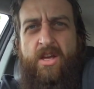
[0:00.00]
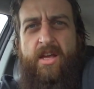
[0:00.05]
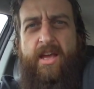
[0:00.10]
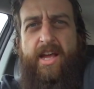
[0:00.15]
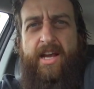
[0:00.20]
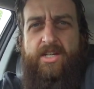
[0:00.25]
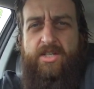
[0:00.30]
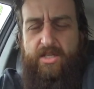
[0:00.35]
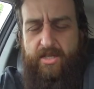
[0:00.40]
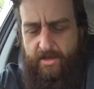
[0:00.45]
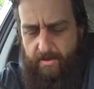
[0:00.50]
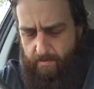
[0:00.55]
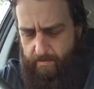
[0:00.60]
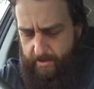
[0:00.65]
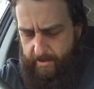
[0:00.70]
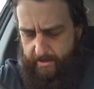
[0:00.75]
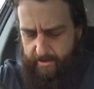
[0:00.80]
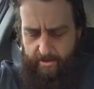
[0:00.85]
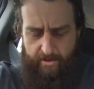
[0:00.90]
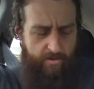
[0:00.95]
actually, we're
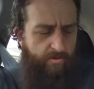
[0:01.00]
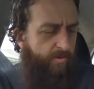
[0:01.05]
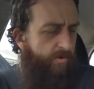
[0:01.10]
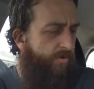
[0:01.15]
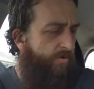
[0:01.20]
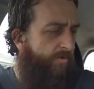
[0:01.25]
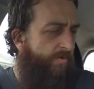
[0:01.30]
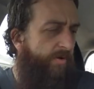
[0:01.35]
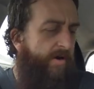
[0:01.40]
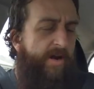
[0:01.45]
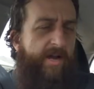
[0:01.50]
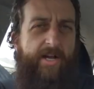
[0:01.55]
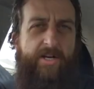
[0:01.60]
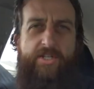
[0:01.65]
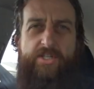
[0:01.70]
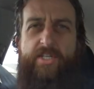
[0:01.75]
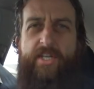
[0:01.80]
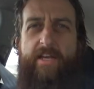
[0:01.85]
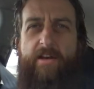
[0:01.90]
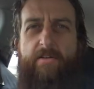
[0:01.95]
going to go to a
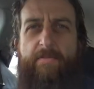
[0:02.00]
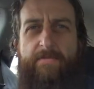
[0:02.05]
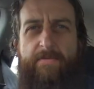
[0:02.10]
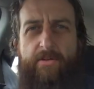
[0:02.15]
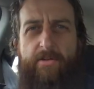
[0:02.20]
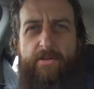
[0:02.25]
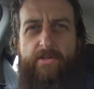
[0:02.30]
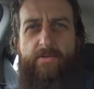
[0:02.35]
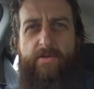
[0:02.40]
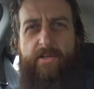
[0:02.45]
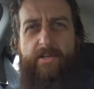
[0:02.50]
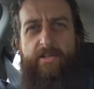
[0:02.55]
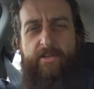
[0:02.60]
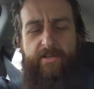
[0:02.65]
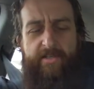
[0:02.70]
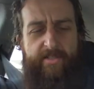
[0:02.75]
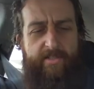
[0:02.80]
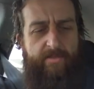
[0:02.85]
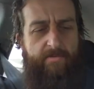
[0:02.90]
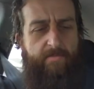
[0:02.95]
garage sale first. We're going to
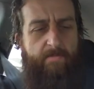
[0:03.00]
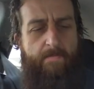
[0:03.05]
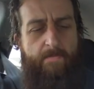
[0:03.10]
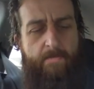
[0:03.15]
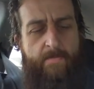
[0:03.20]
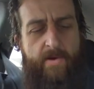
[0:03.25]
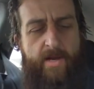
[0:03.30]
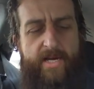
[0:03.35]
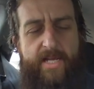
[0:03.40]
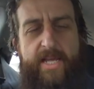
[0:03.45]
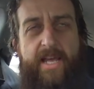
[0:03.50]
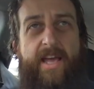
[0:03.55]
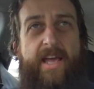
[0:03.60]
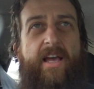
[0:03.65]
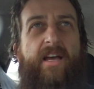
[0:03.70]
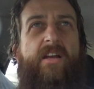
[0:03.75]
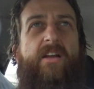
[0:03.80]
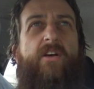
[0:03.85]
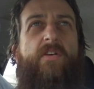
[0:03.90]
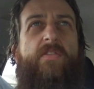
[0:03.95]
go get some money
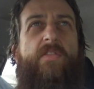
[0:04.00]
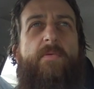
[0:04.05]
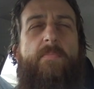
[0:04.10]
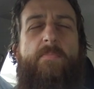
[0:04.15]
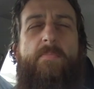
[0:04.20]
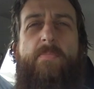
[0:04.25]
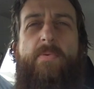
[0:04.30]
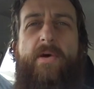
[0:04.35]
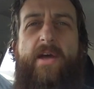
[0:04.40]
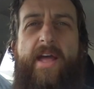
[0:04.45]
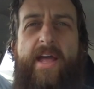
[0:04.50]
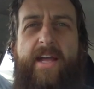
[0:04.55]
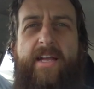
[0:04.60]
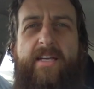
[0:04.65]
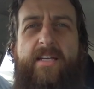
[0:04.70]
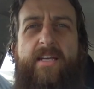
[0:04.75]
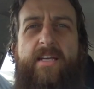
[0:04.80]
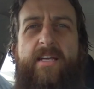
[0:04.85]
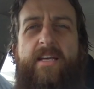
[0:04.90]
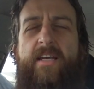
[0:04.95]
out of the
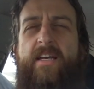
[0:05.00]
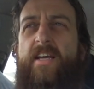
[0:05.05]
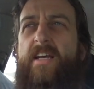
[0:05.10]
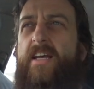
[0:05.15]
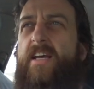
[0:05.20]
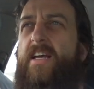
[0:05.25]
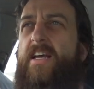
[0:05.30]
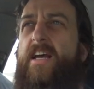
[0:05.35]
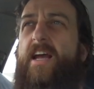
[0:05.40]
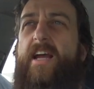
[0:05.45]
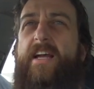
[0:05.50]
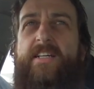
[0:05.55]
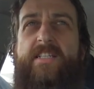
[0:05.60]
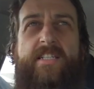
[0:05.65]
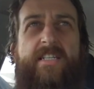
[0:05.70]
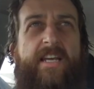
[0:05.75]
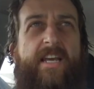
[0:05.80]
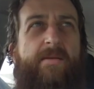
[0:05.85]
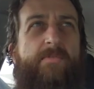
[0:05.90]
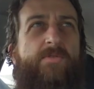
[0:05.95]
bank.
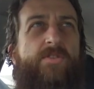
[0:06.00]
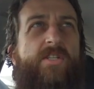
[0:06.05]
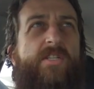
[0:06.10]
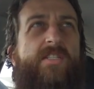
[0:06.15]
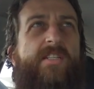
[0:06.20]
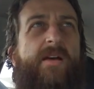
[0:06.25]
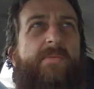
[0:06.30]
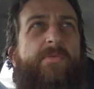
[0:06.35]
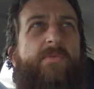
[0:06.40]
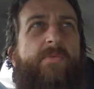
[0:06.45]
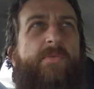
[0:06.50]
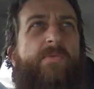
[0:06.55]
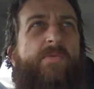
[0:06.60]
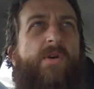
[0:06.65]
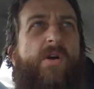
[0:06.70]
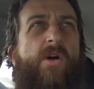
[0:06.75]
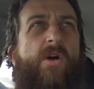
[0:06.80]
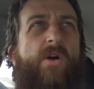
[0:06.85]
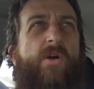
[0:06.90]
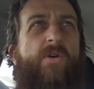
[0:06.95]
ATM just up the
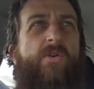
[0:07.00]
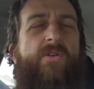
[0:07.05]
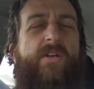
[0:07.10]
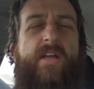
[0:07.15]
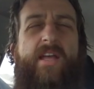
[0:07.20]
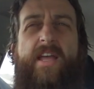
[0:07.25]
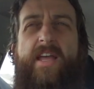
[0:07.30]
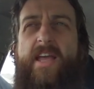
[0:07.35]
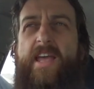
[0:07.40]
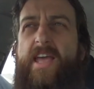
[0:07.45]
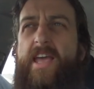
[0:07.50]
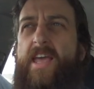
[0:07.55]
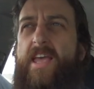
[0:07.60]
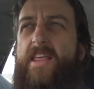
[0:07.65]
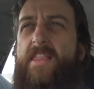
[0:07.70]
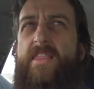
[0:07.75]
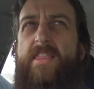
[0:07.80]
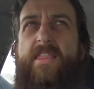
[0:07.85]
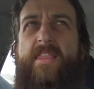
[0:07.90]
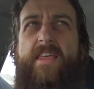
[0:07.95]
road,
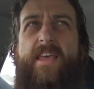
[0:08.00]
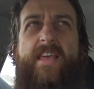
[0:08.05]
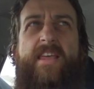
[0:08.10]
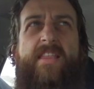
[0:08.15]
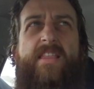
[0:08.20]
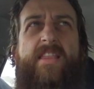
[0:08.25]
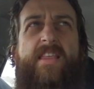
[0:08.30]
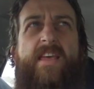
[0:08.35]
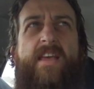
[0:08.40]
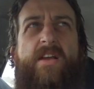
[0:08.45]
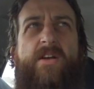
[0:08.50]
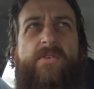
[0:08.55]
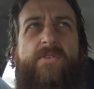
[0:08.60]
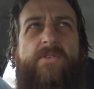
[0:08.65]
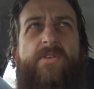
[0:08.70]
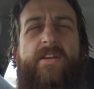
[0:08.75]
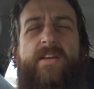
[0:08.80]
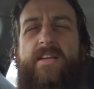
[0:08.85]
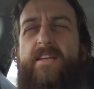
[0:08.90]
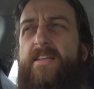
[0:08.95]
and then
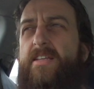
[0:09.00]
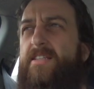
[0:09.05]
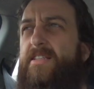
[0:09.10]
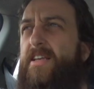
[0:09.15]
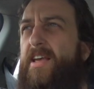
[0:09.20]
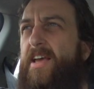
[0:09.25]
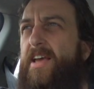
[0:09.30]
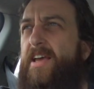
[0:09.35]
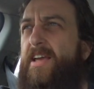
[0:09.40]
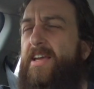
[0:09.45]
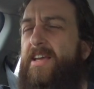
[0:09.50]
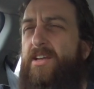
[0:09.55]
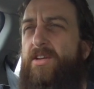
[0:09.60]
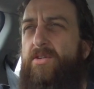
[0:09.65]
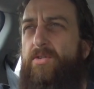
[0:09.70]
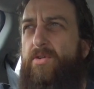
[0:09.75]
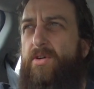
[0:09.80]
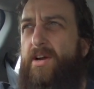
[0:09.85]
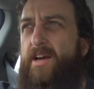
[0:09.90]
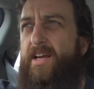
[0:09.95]
there is a
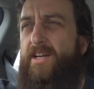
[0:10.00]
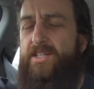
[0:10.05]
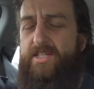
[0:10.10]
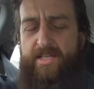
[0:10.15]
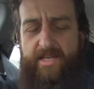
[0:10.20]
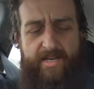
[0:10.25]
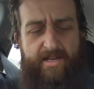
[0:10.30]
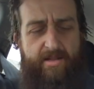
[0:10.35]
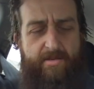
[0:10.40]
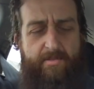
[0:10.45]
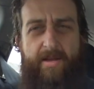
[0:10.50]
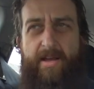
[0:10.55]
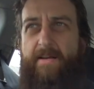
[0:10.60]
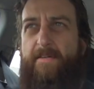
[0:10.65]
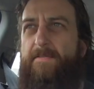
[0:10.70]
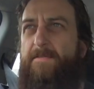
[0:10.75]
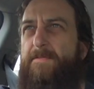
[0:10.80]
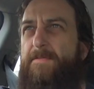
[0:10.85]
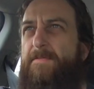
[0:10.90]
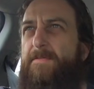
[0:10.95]
garage sale
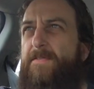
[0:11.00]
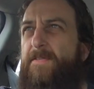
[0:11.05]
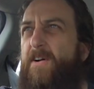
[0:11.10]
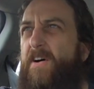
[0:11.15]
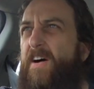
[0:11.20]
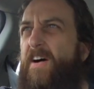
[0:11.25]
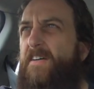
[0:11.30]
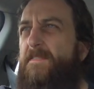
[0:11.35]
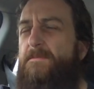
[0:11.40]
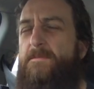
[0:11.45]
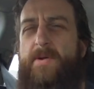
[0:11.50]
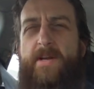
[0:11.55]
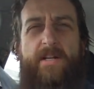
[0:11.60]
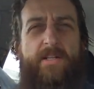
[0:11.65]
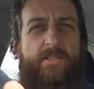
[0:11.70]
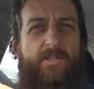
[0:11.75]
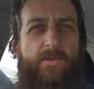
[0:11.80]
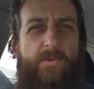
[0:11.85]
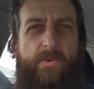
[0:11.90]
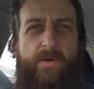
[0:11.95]
about 5
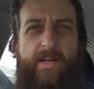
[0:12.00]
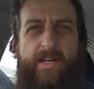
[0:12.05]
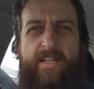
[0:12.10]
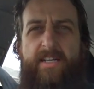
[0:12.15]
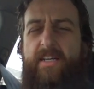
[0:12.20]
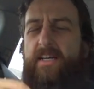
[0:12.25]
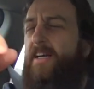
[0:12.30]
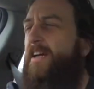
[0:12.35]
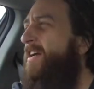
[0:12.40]
minutes away.